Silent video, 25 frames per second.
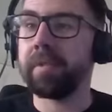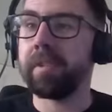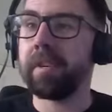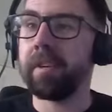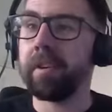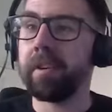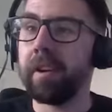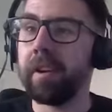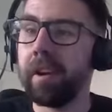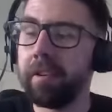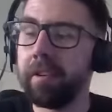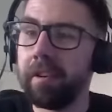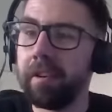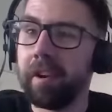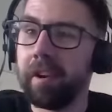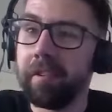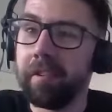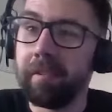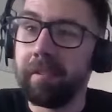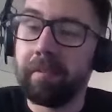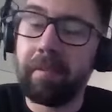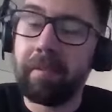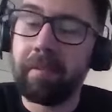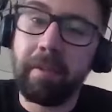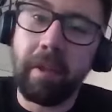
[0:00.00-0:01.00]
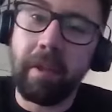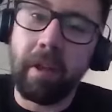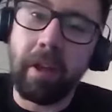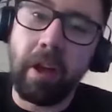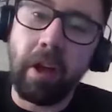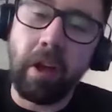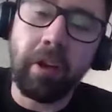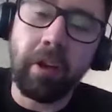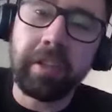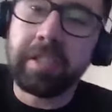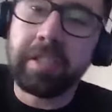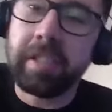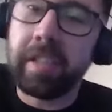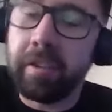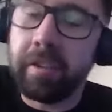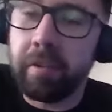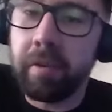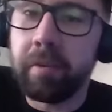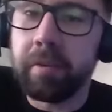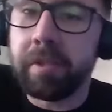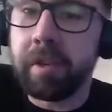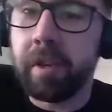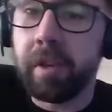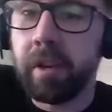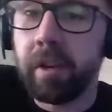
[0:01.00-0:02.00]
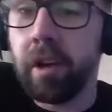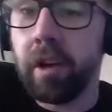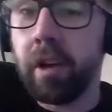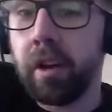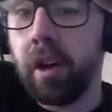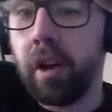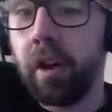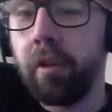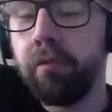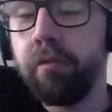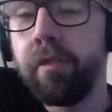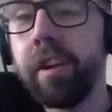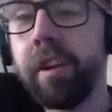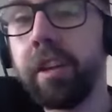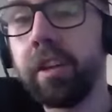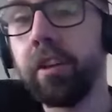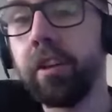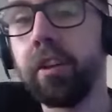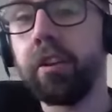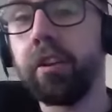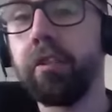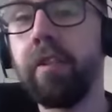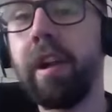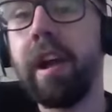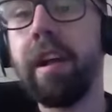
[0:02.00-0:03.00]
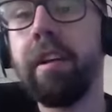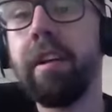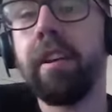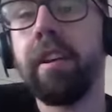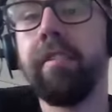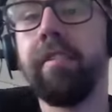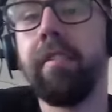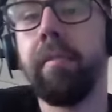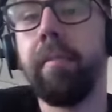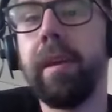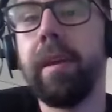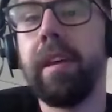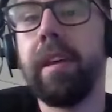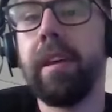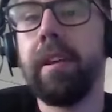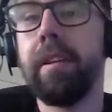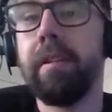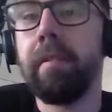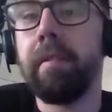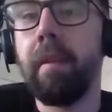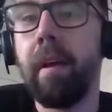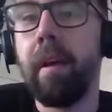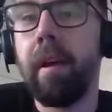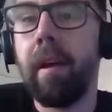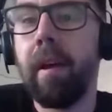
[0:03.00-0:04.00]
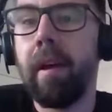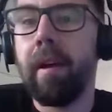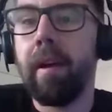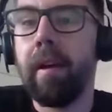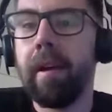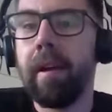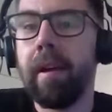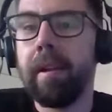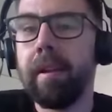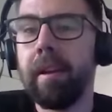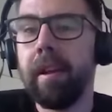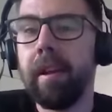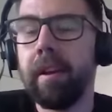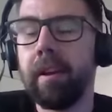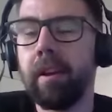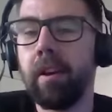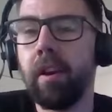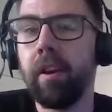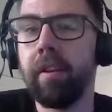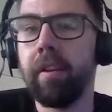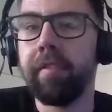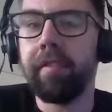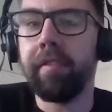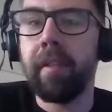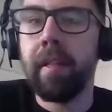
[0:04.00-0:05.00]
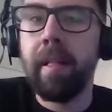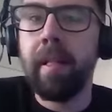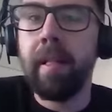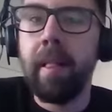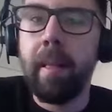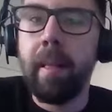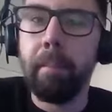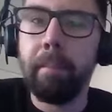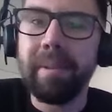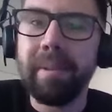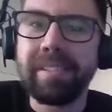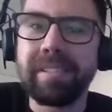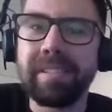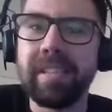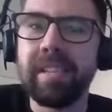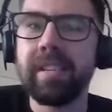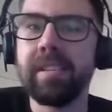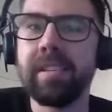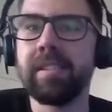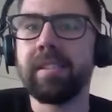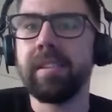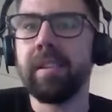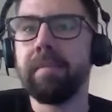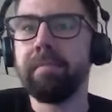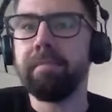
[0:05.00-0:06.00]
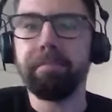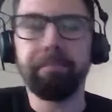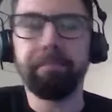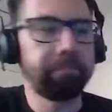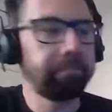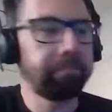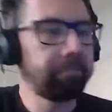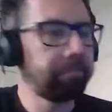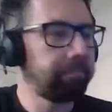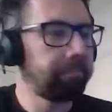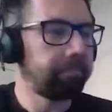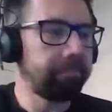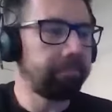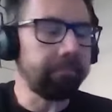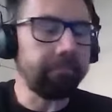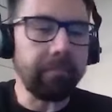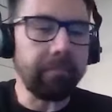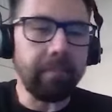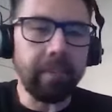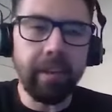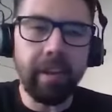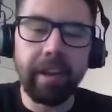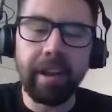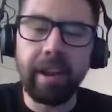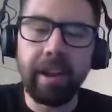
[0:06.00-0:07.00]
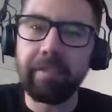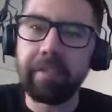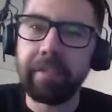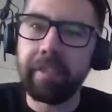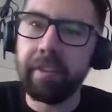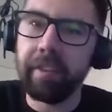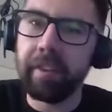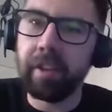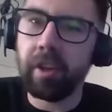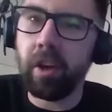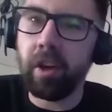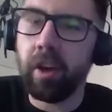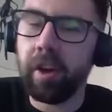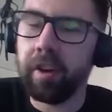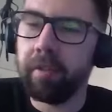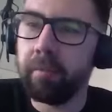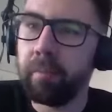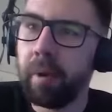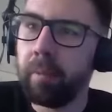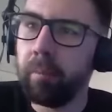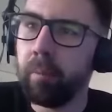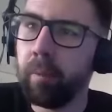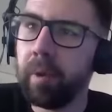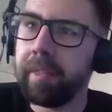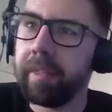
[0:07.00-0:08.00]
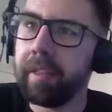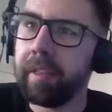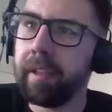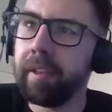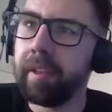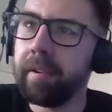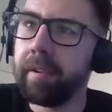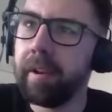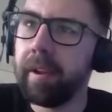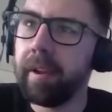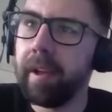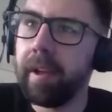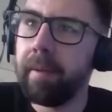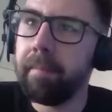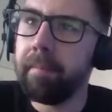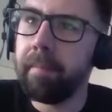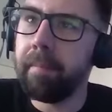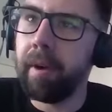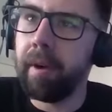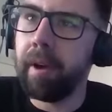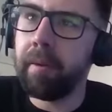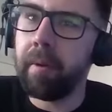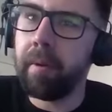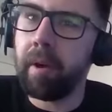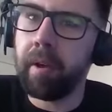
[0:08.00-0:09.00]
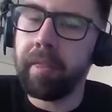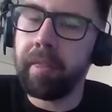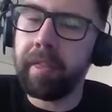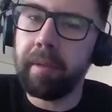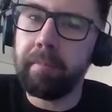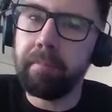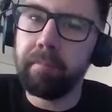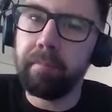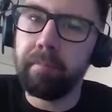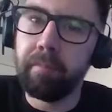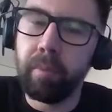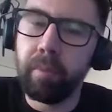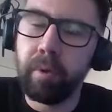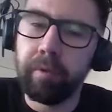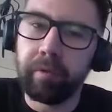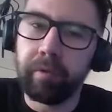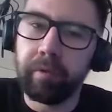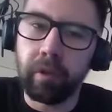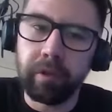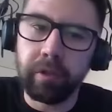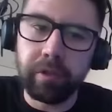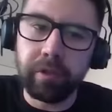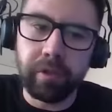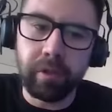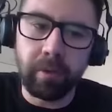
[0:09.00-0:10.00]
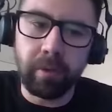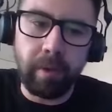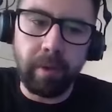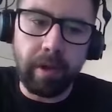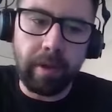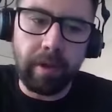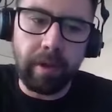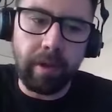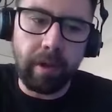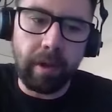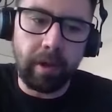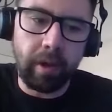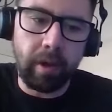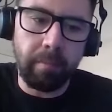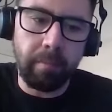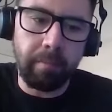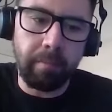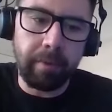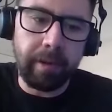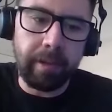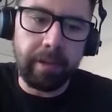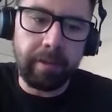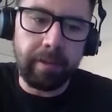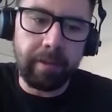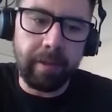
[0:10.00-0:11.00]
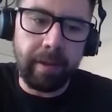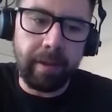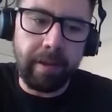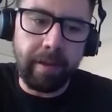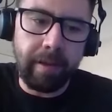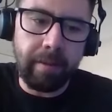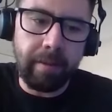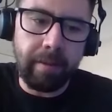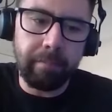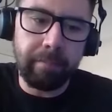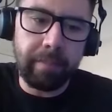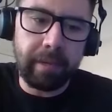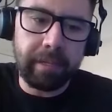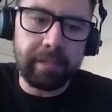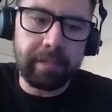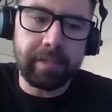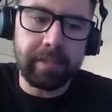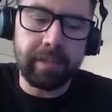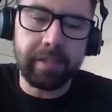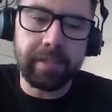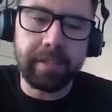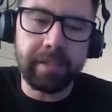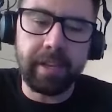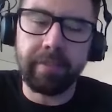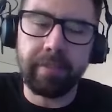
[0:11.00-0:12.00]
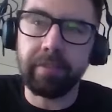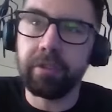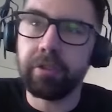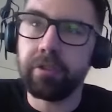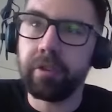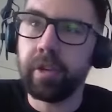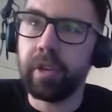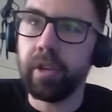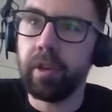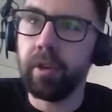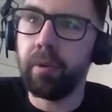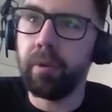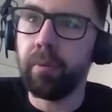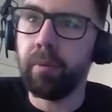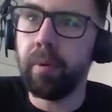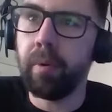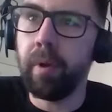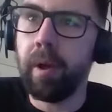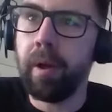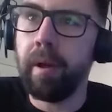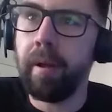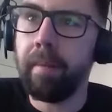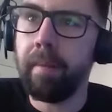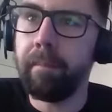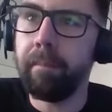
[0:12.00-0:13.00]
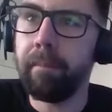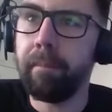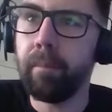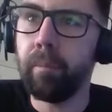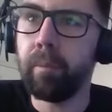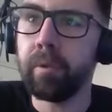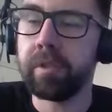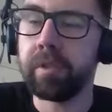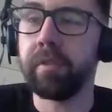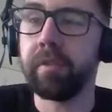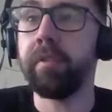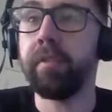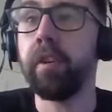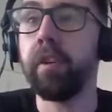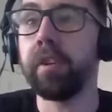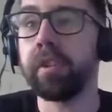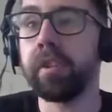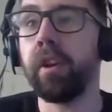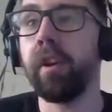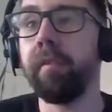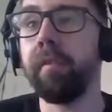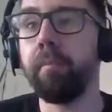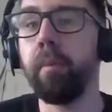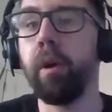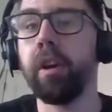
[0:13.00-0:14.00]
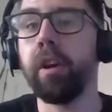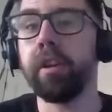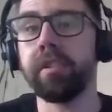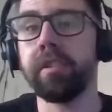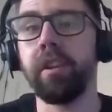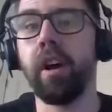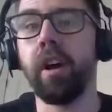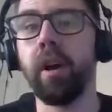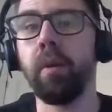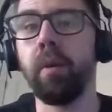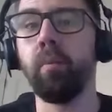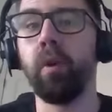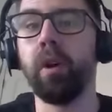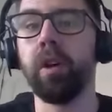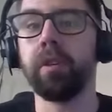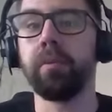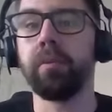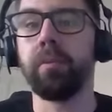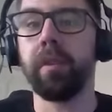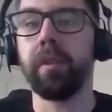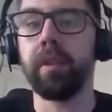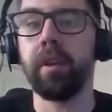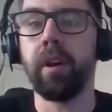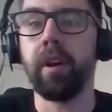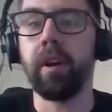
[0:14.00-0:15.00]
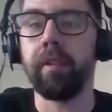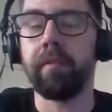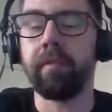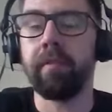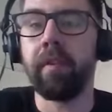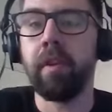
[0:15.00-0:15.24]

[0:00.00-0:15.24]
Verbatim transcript: and and, and honestly, it was a, a really good grounding for me in uh, in in kind of business and and everything that kind of went with it. And um, I, I then moved on to a, a company um, based in Daventry, who um, was the first kind of person I worked with that I.